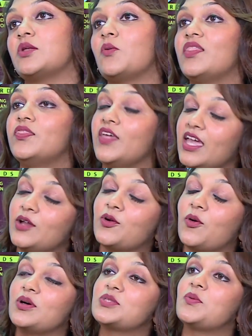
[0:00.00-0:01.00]
And when they
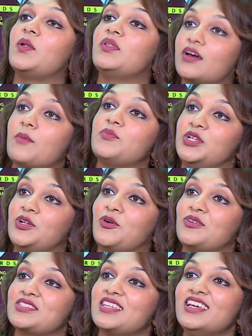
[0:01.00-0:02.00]
grow is when the company
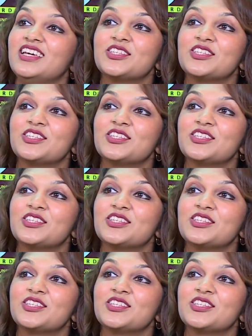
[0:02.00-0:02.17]
grows.